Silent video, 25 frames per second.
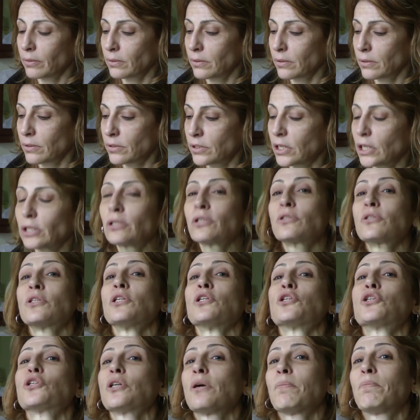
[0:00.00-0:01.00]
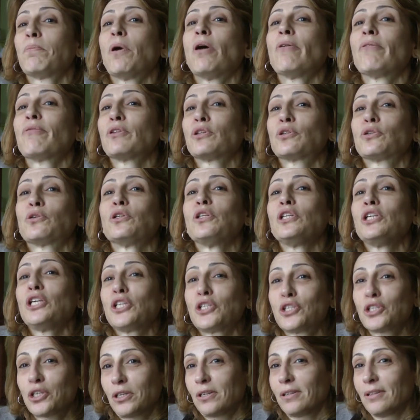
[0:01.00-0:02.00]
citizenship of the
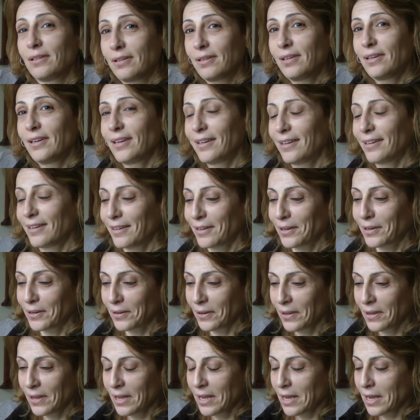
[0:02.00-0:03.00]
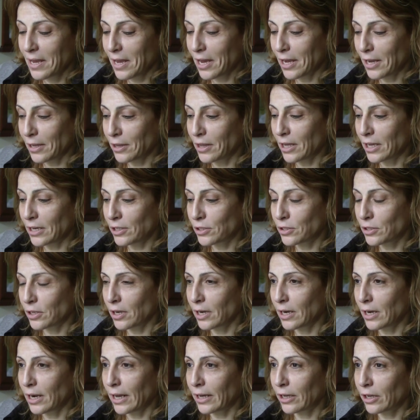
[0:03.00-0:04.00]
Tunisian, there is
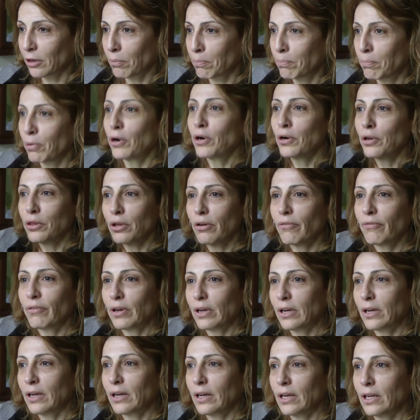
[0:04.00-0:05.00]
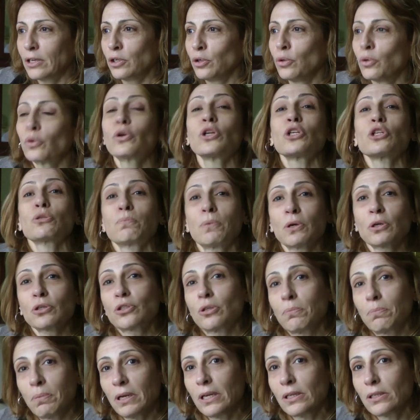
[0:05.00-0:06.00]
a birth of a new
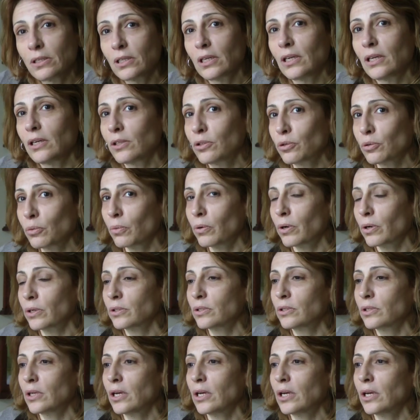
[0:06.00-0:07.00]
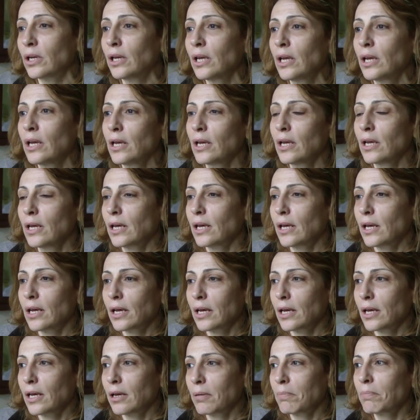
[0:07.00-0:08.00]
responsibility toward
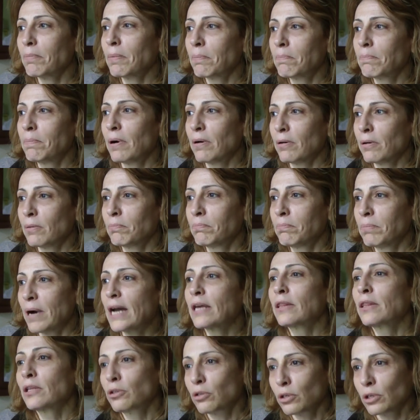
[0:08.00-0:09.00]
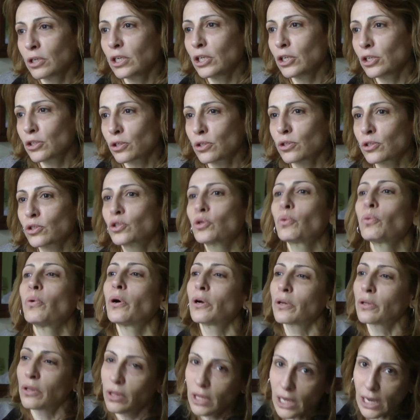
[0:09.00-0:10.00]
by the Tunisians
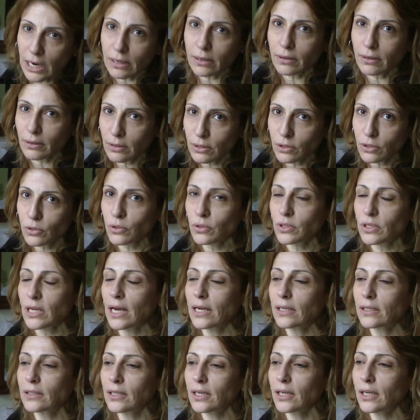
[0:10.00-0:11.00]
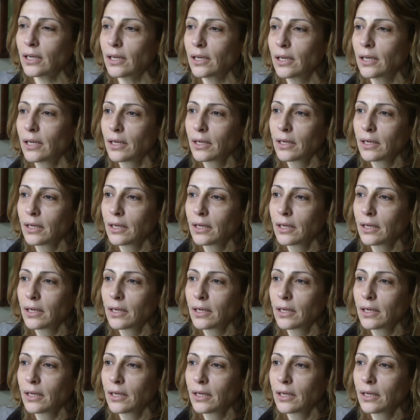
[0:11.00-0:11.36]
toward their society.